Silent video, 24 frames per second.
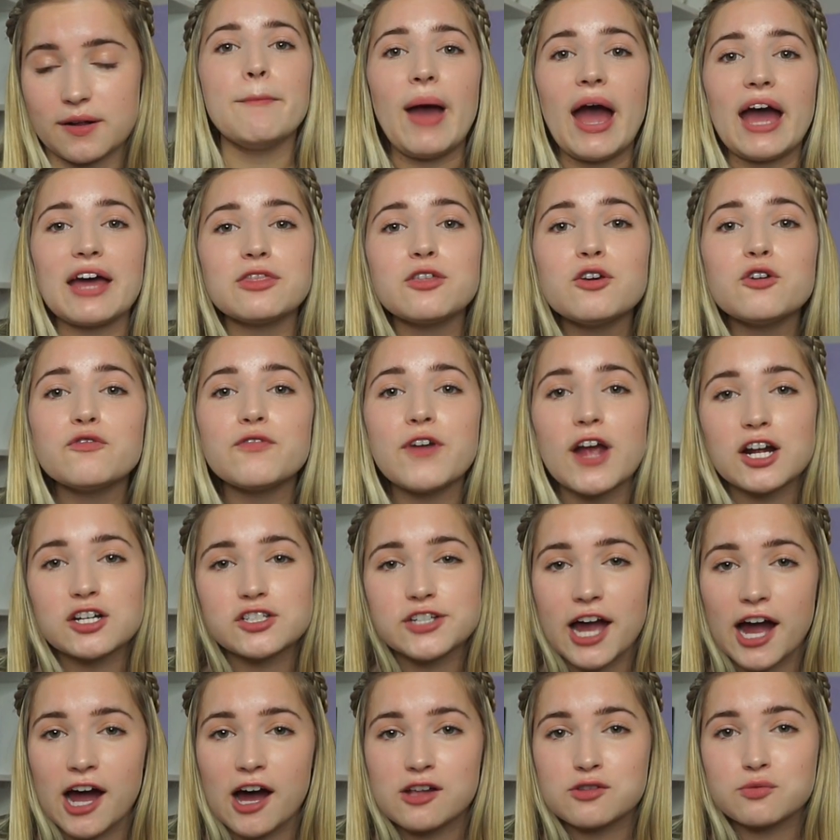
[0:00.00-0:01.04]
Matthew
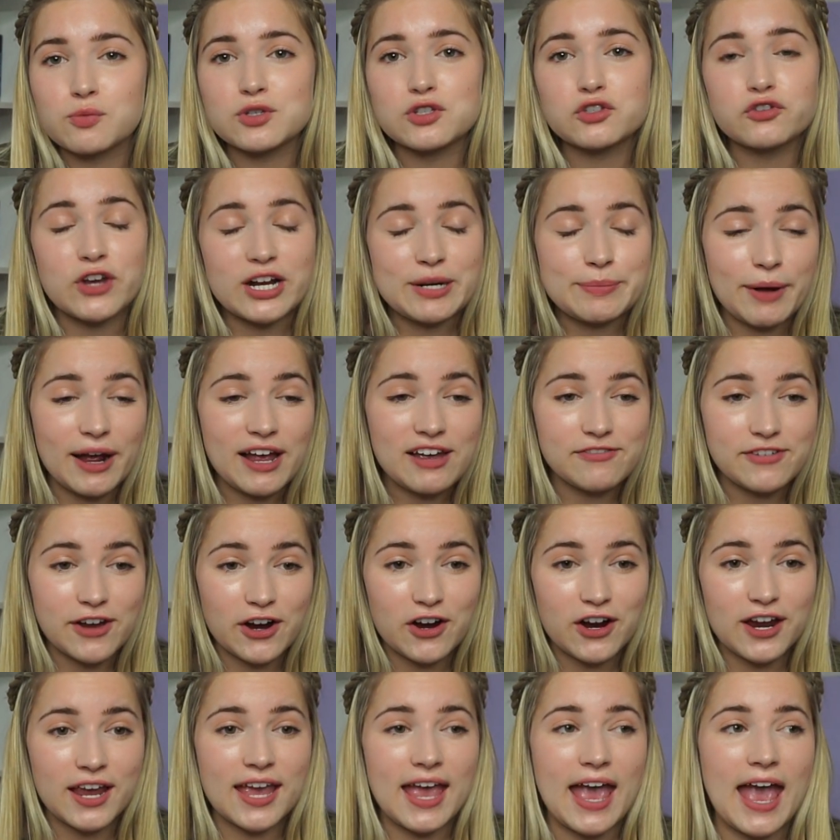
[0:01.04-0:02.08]
Fairchild was tricked by a
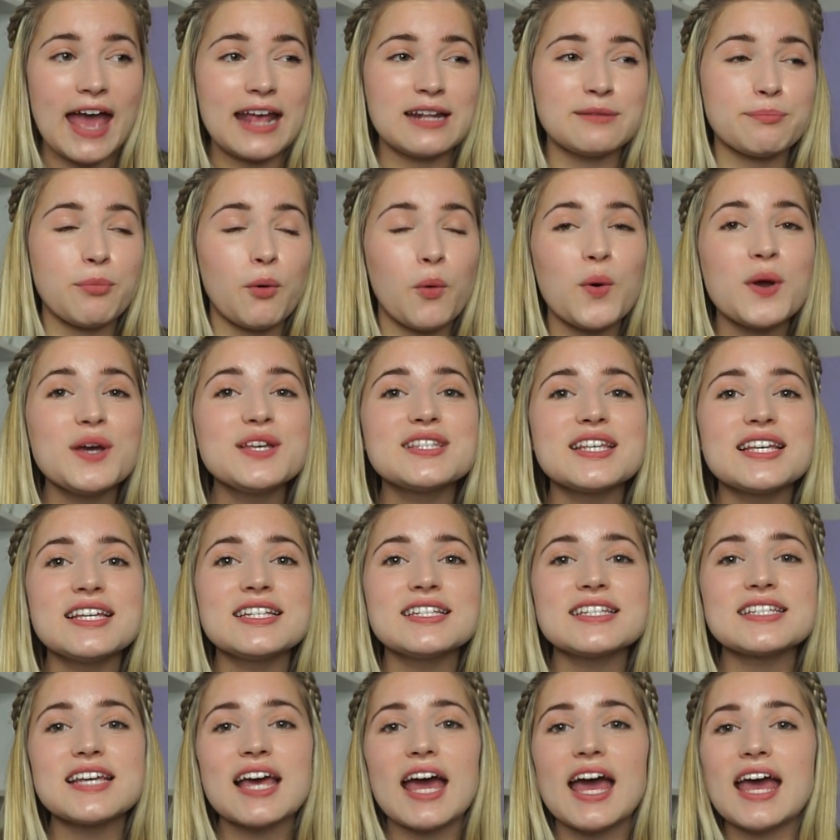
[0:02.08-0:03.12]
fairy and
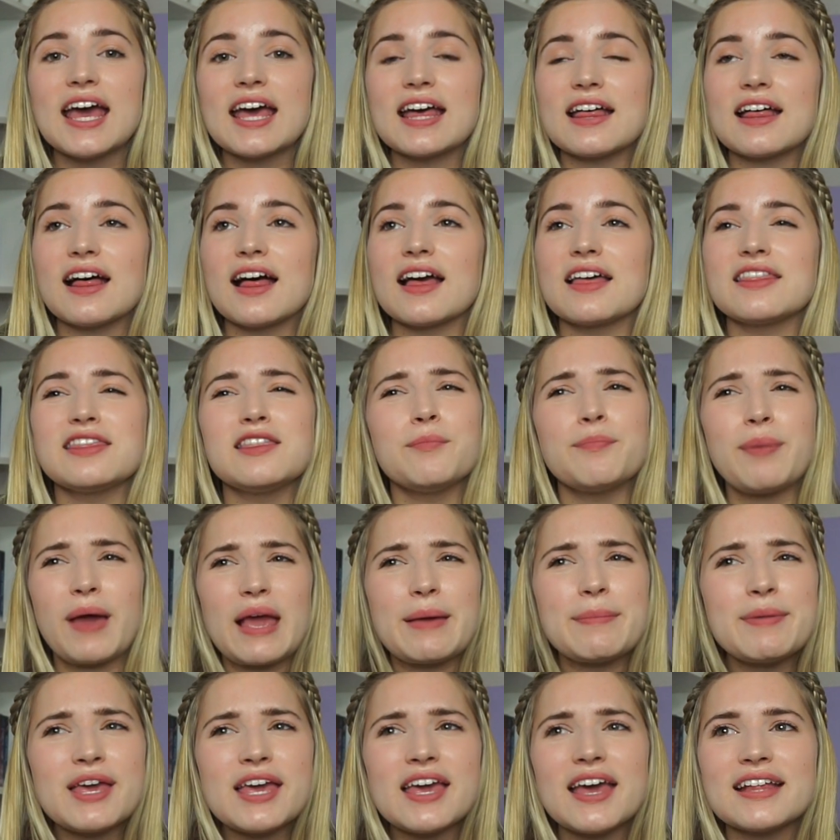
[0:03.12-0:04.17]
poisoned the
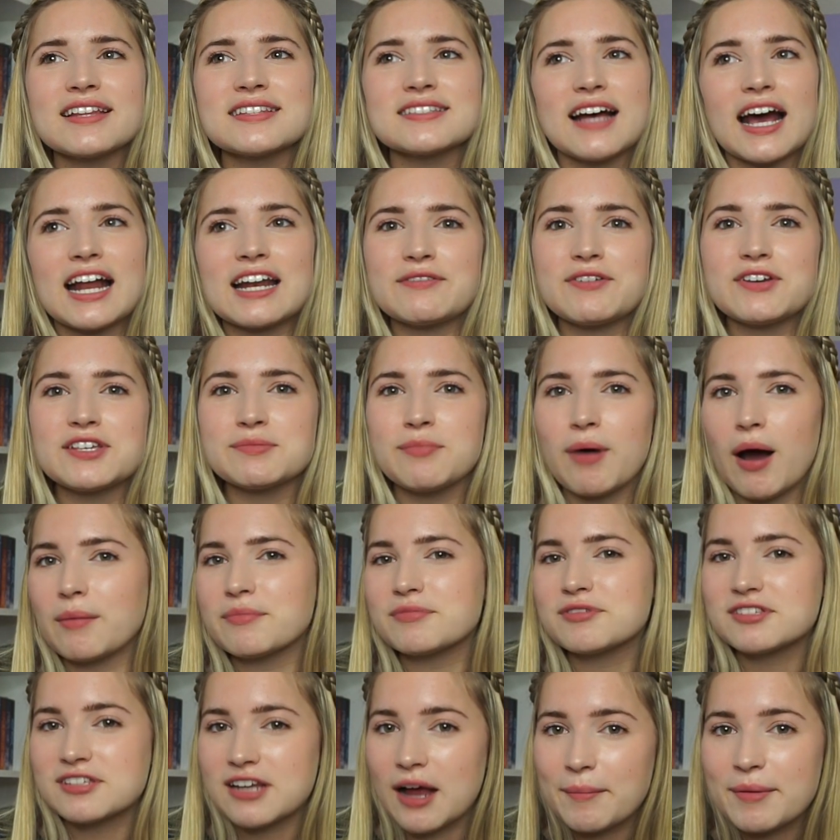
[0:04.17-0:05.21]
baby inside of his
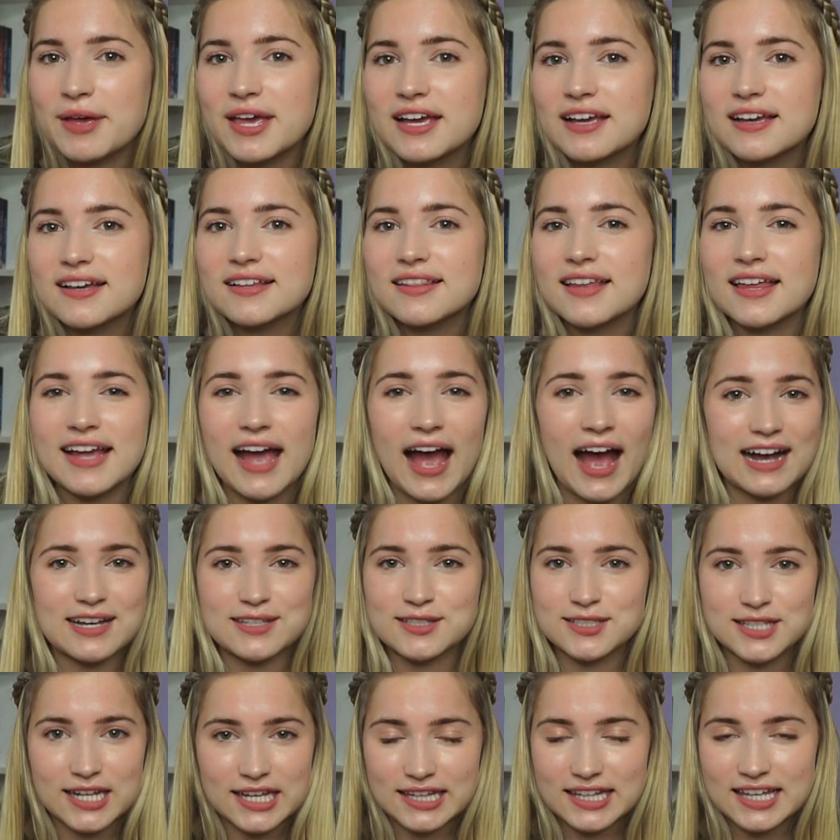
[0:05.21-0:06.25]
mom's stomach, like
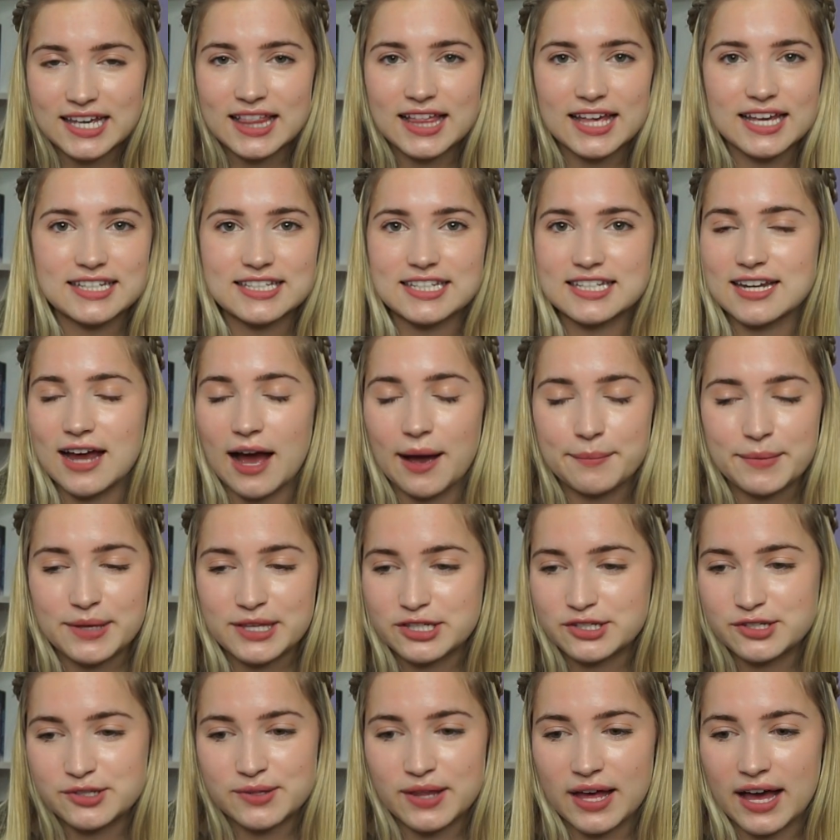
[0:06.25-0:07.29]
accidentally. Like, he did not mean
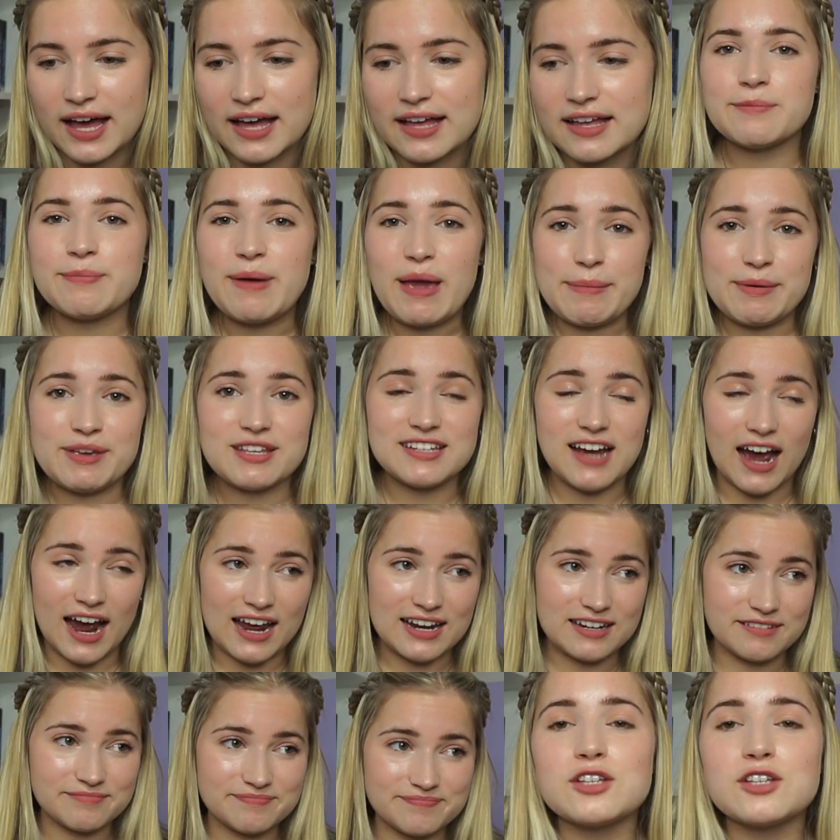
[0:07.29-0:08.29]
to do that. The baby died.